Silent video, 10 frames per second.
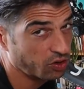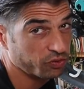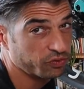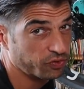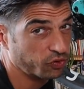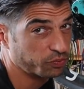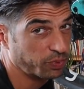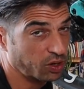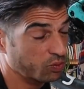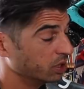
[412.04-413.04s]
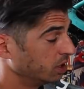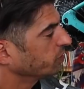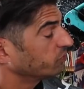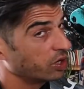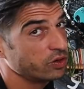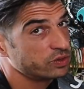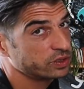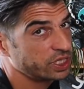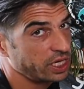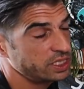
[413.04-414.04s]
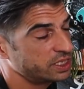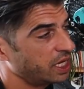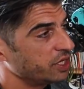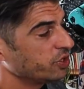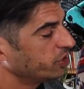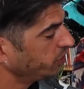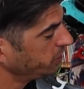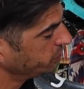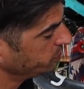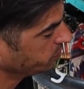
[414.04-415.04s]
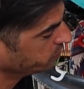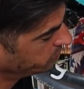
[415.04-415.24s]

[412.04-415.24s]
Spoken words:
on the 4th bolt. With a road chain set, you'd only do